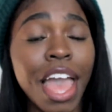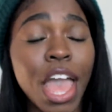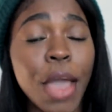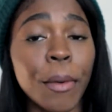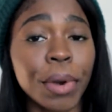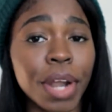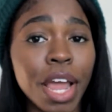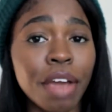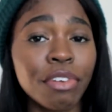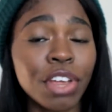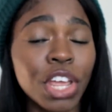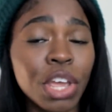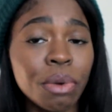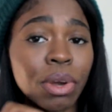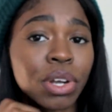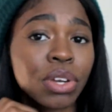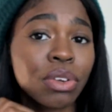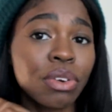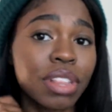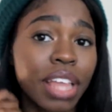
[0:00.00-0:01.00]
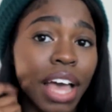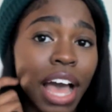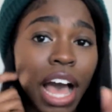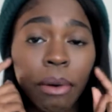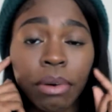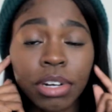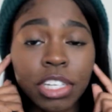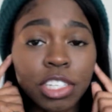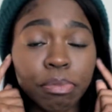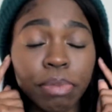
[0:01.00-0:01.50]
and whenever he would do that
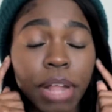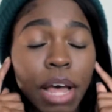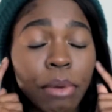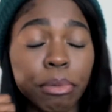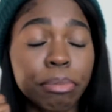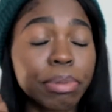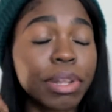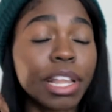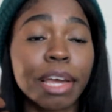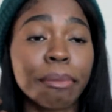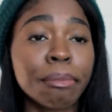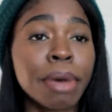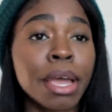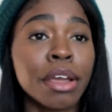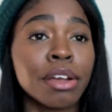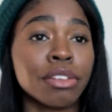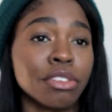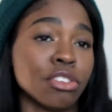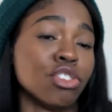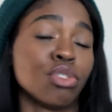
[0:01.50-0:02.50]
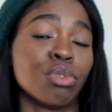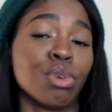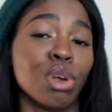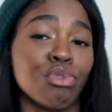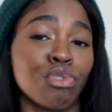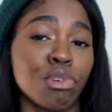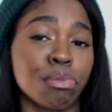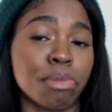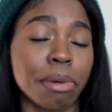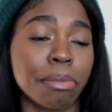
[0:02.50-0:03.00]
I would just I would plug my ears and scream
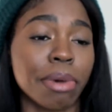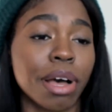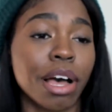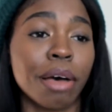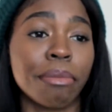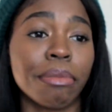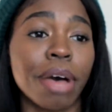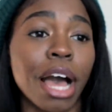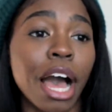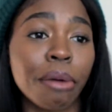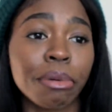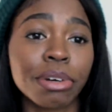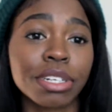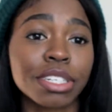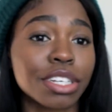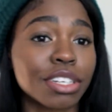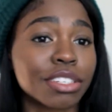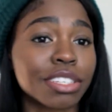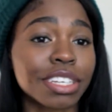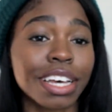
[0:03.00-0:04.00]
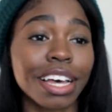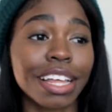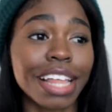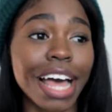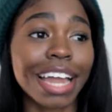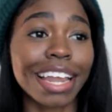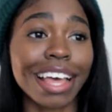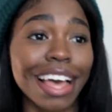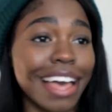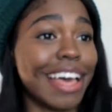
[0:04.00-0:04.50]
for my mom I would just cause
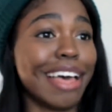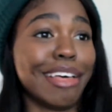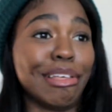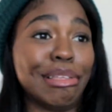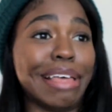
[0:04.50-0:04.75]
I,